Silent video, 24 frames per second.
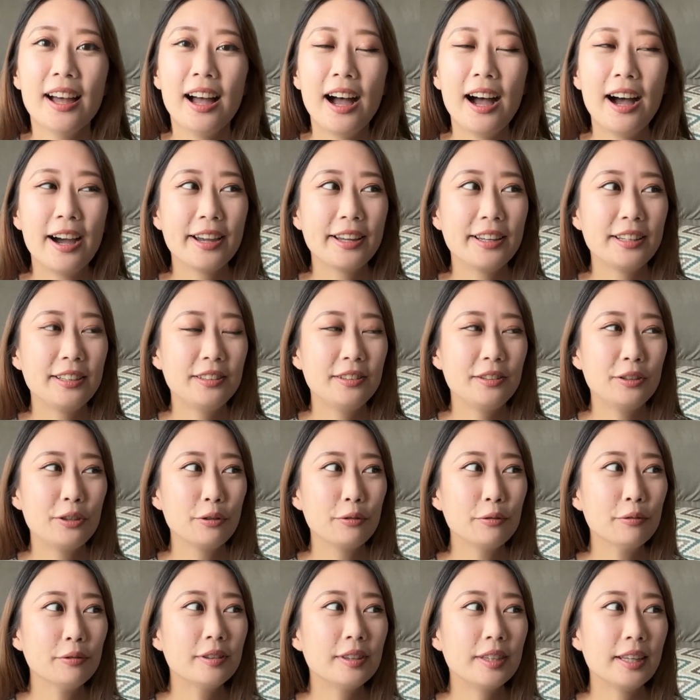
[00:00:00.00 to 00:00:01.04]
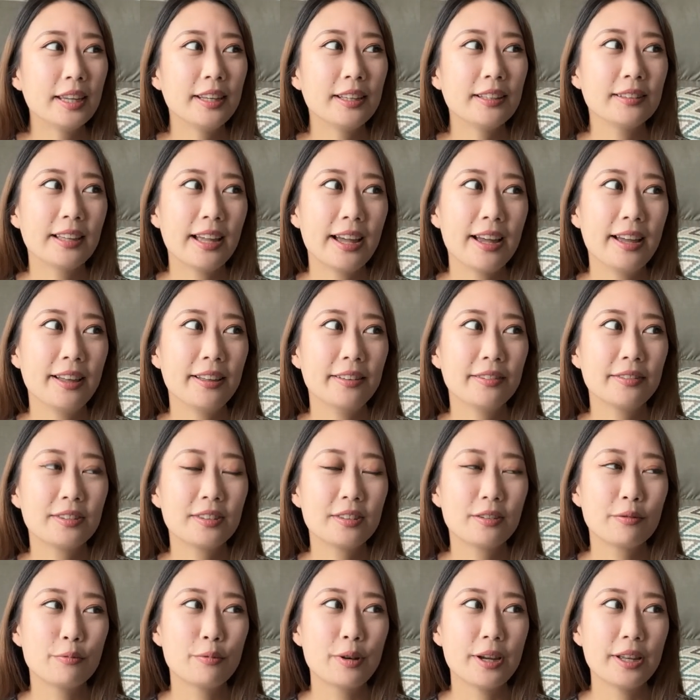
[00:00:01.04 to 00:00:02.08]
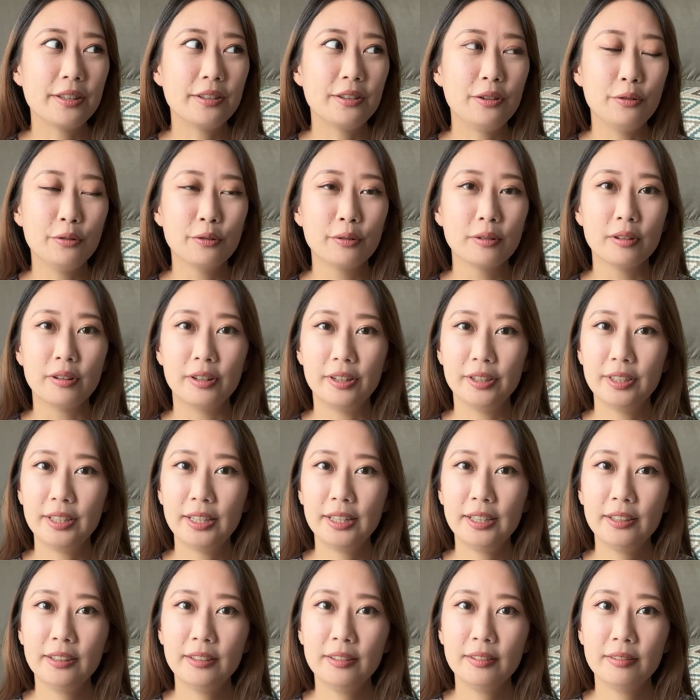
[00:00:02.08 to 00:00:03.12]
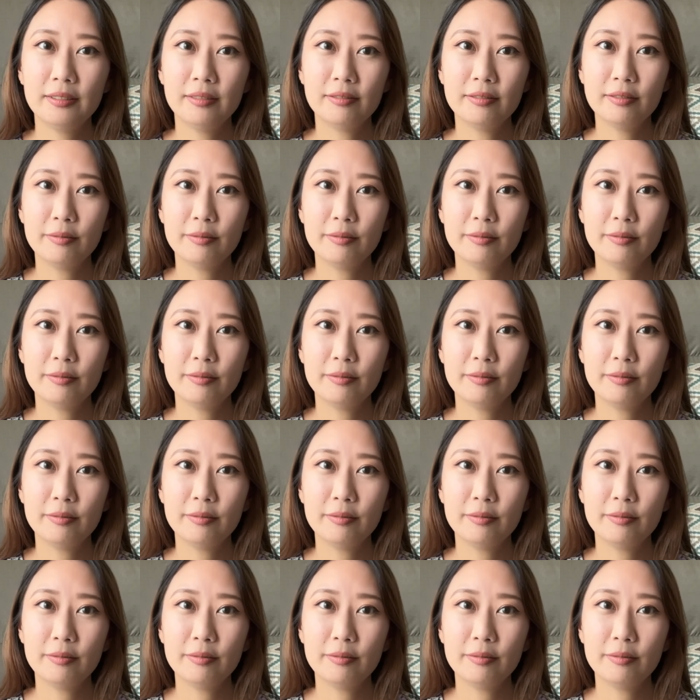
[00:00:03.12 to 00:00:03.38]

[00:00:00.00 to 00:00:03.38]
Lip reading: I do think that when you're learning